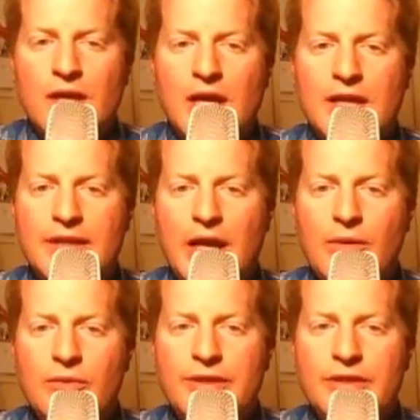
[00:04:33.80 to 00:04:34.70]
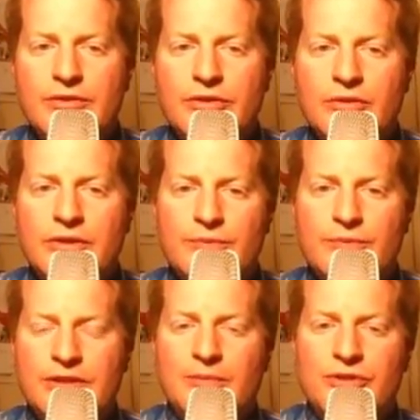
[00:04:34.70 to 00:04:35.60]
And now what we can do is
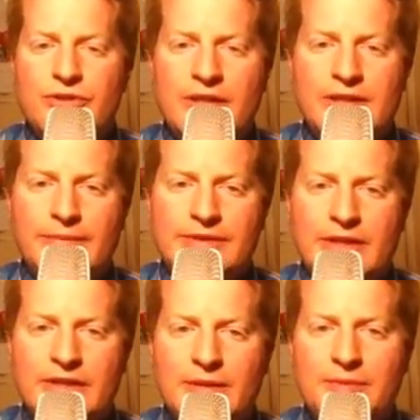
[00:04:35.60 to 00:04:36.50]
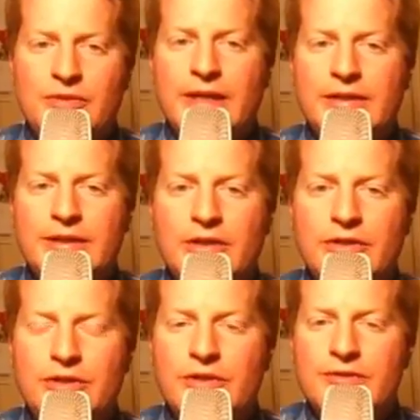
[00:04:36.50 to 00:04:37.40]
we double check that we set it up correctly. Our
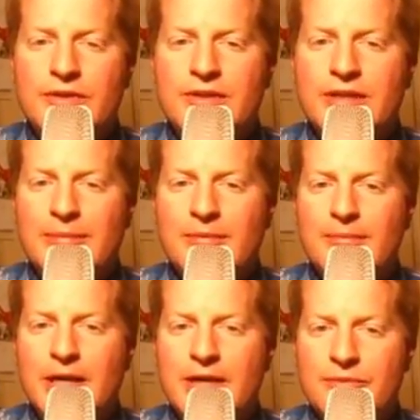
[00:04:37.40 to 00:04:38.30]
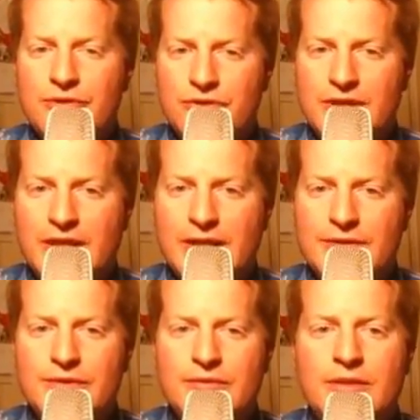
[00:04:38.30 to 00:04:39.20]
units on top and bottom should
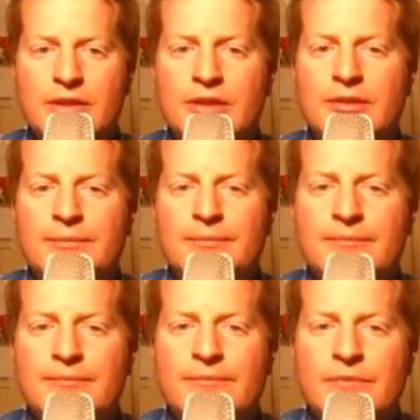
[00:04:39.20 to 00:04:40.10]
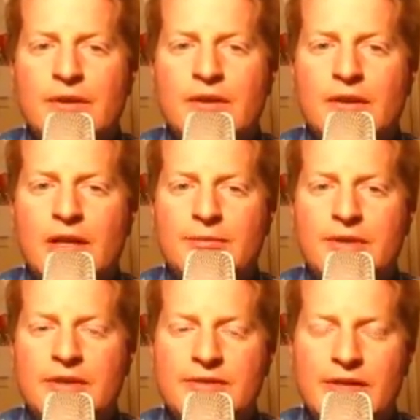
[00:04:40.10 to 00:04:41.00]
cancel. And I'm going
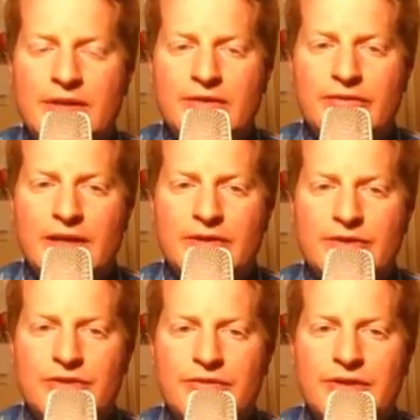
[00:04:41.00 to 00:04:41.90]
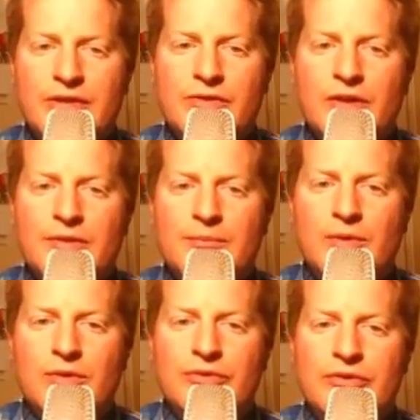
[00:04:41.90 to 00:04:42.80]
to extend the fraction over here. So then
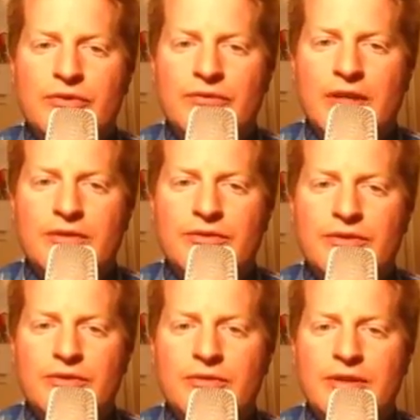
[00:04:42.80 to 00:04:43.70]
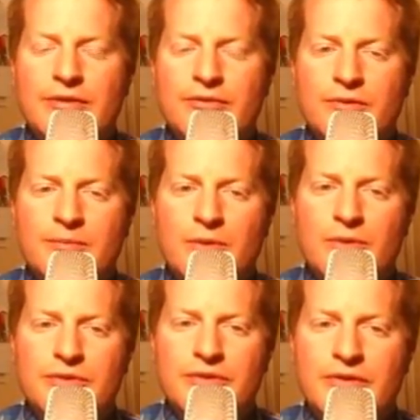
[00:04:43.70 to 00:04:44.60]
moles of N2 canceled with
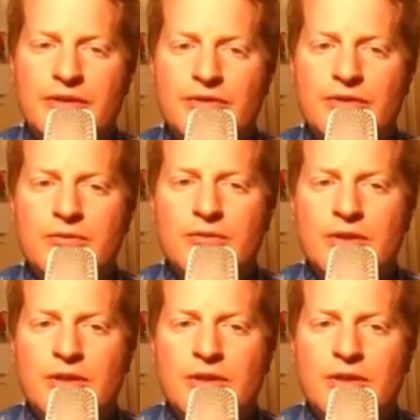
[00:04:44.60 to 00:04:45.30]
moles of N2.